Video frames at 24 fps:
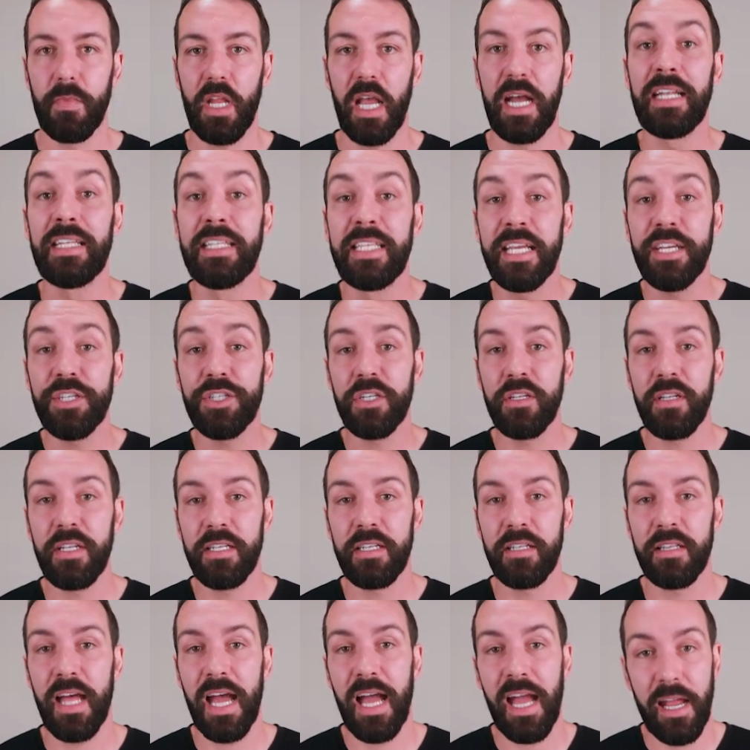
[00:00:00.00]
Additionally
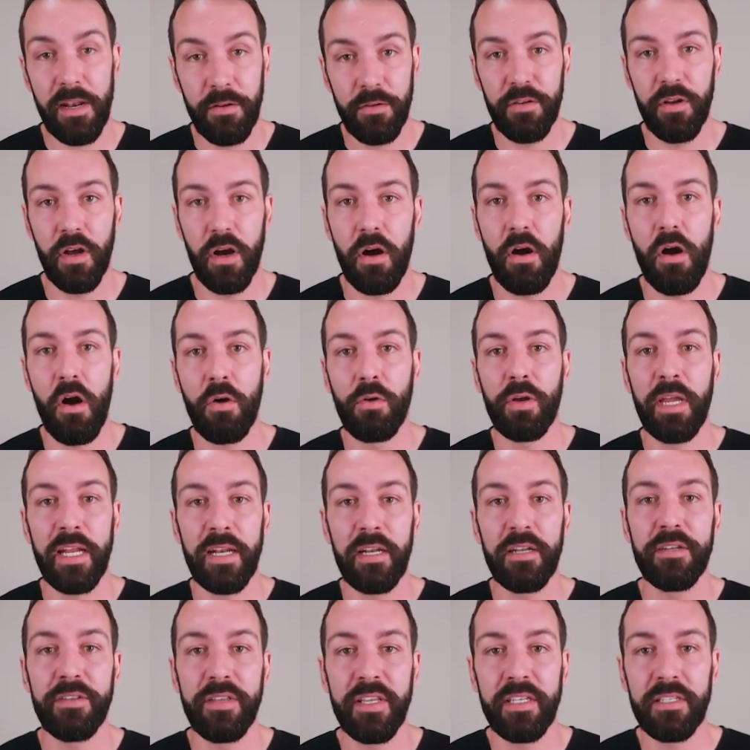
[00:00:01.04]
to that, and I'll get
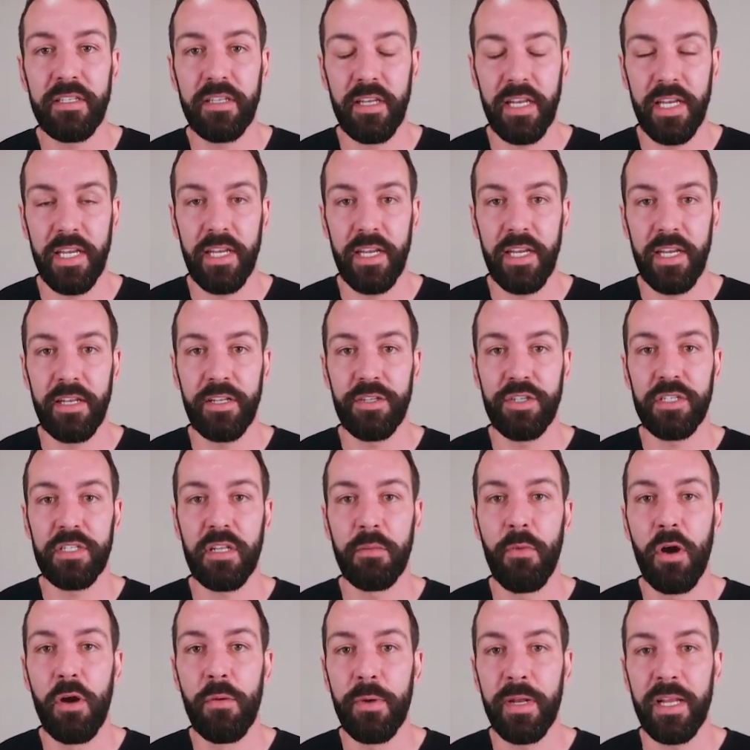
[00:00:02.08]
into this in just a
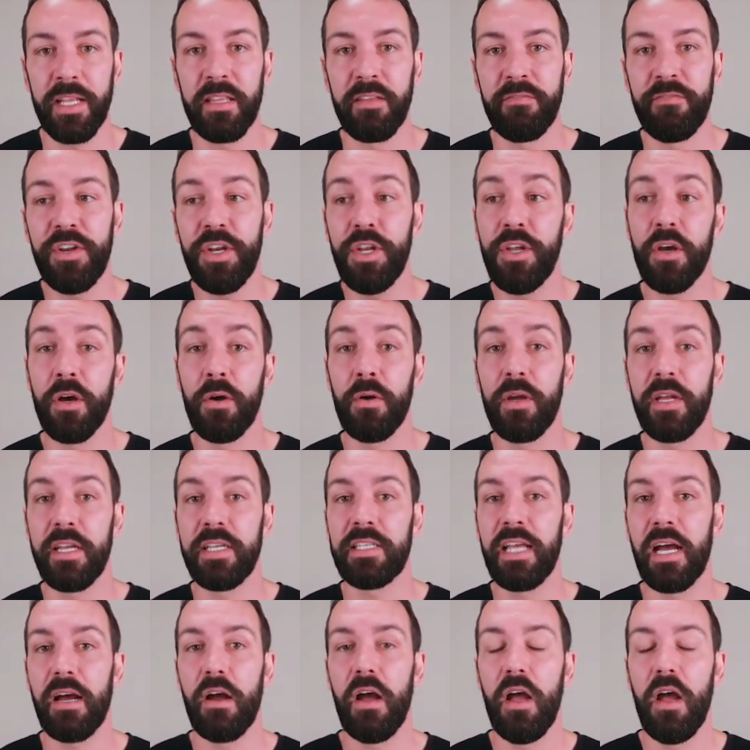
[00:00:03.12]
moment in the video, is
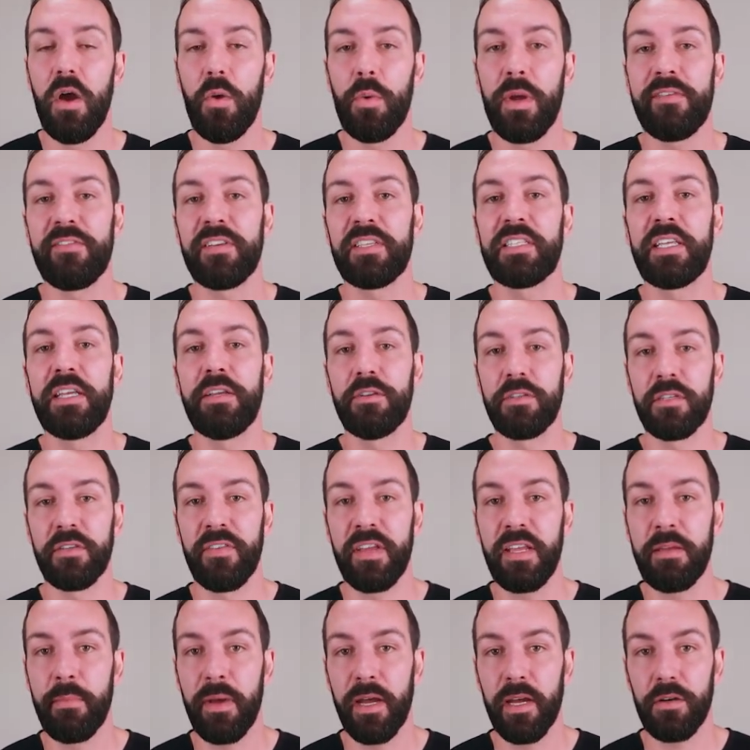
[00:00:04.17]
that we have a series of
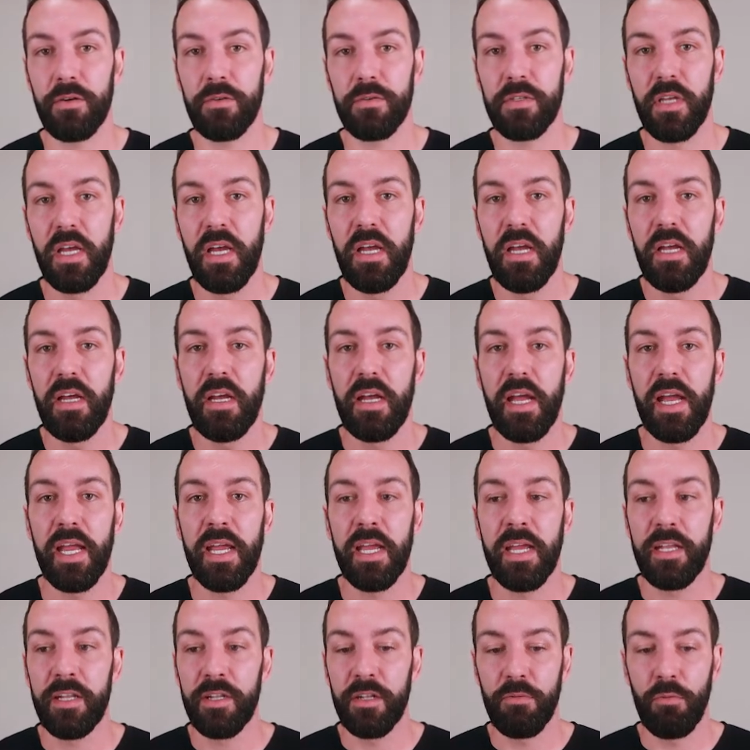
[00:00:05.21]
emails.
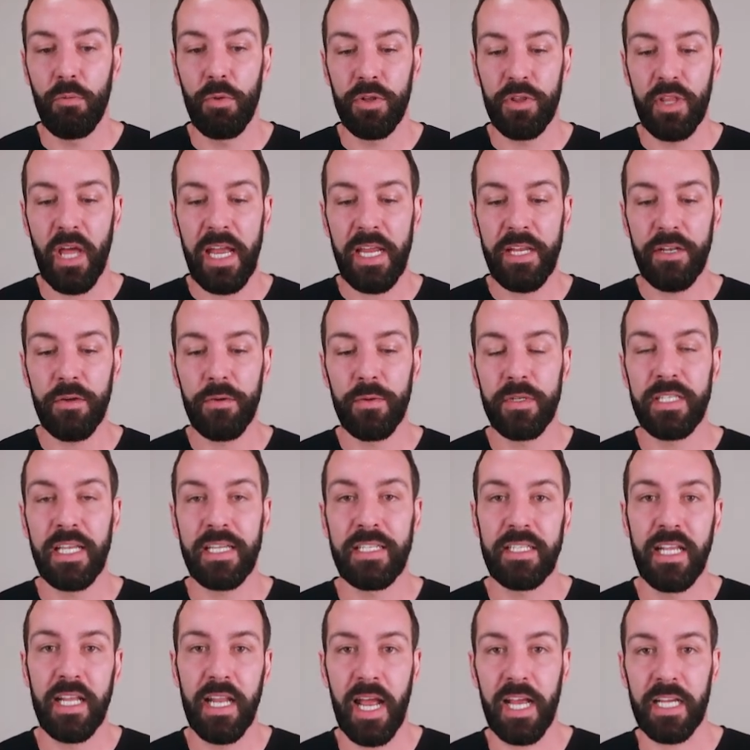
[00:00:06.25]
And what they do is they
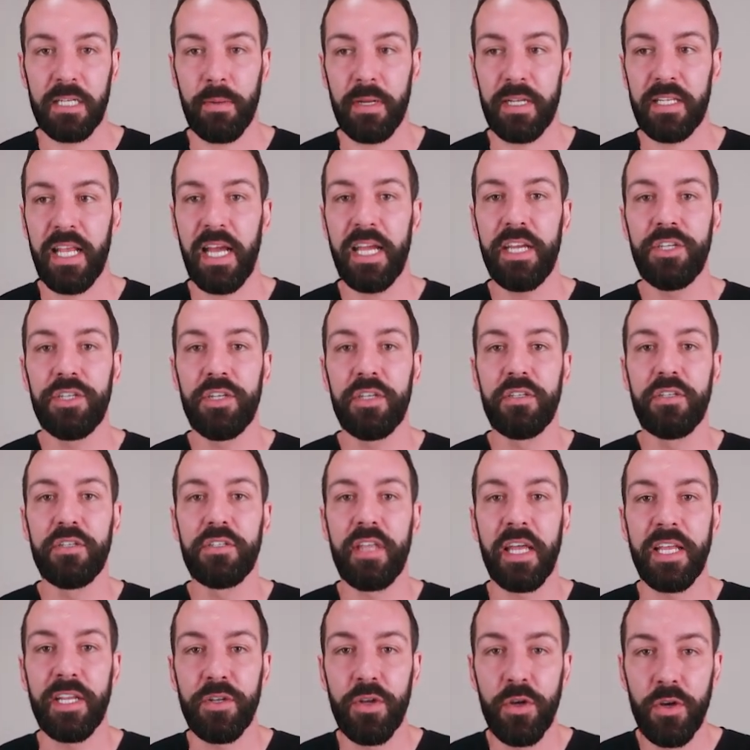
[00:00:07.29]
set expectations,
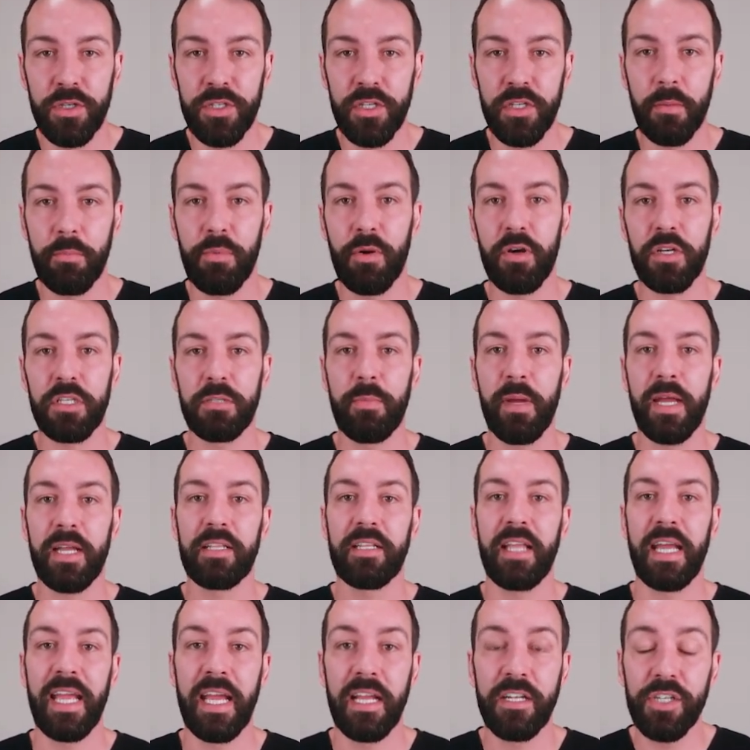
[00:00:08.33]
they nurture the prospect,
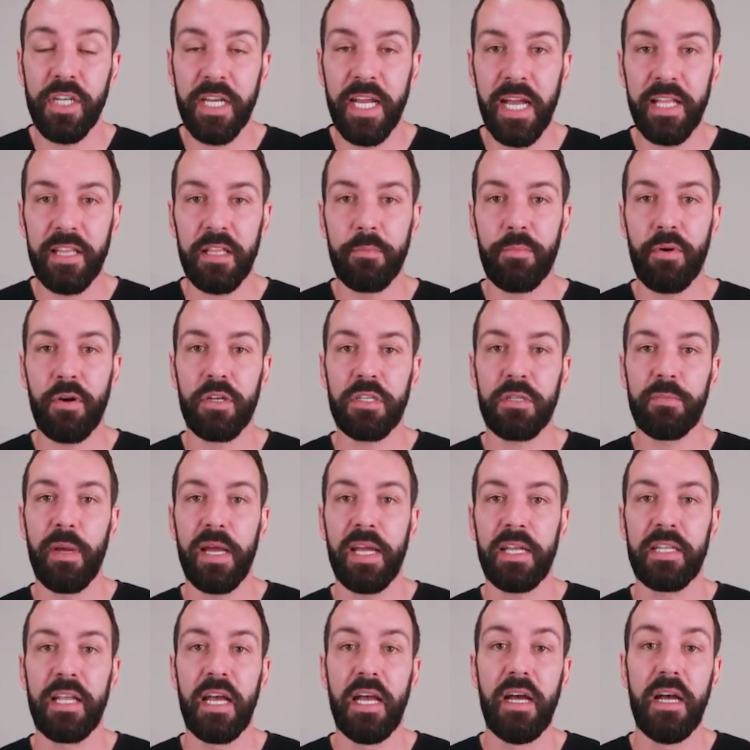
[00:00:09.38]
they educate the
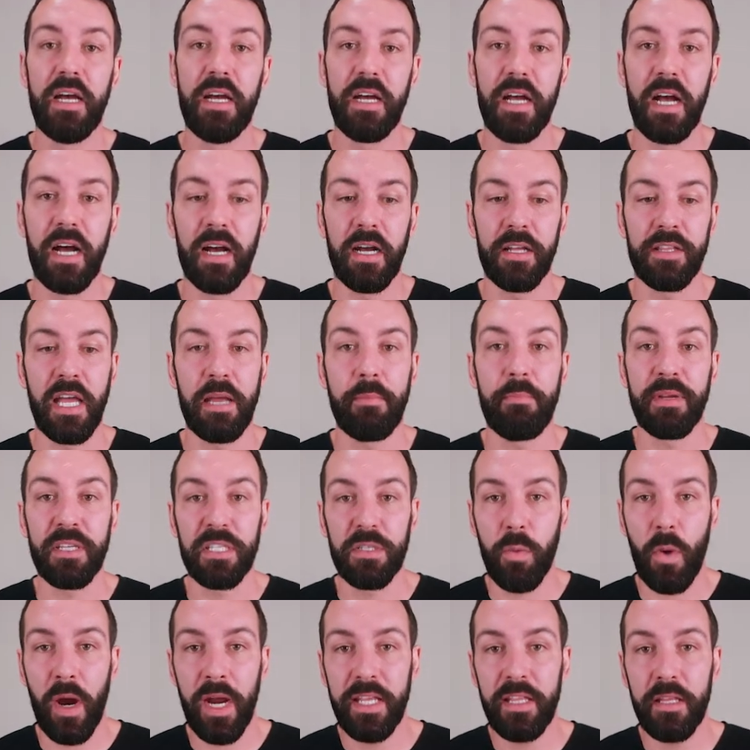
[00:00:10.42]
prospect, they
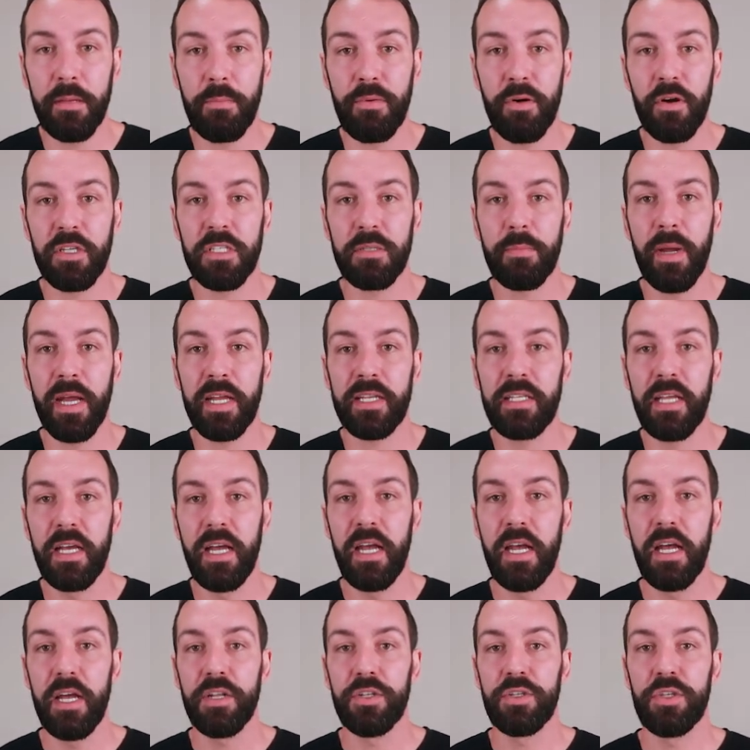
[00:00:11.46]
persuade the prospect
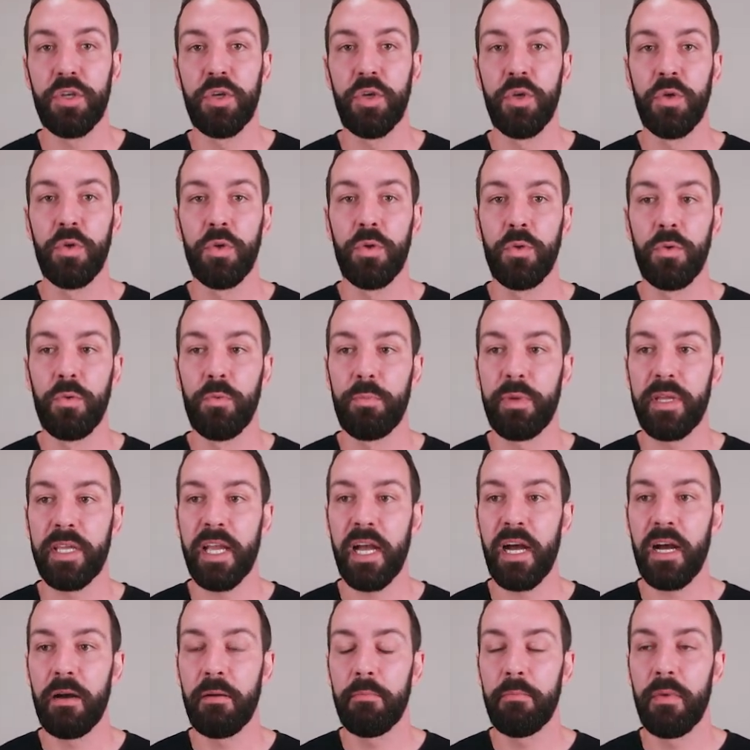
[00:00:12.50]
to
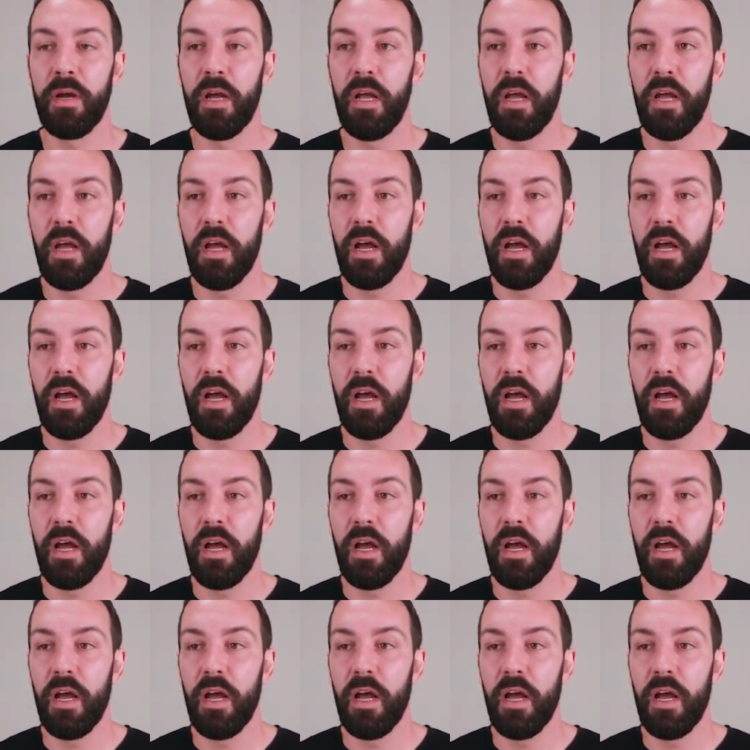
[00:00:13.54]
become